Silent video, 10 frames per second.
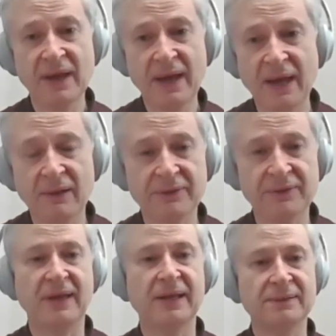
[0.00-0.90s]
health
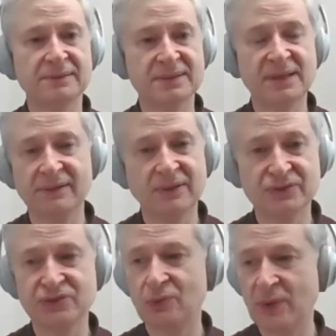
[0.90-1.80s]
and
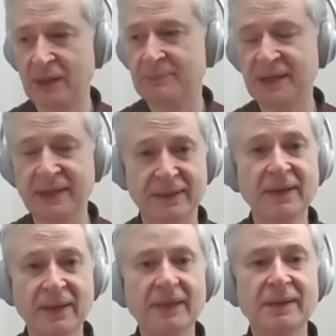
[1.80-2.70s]
psychological well-being?
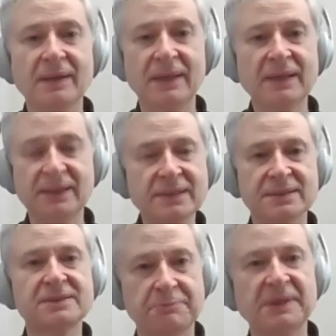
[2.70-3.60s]
It
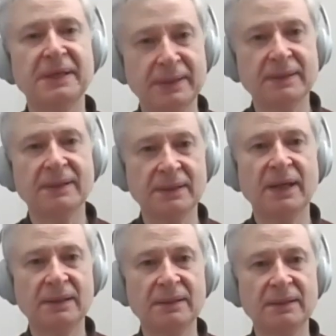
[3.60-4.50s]
is being in
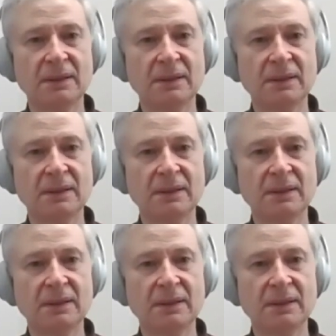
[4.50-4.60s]
a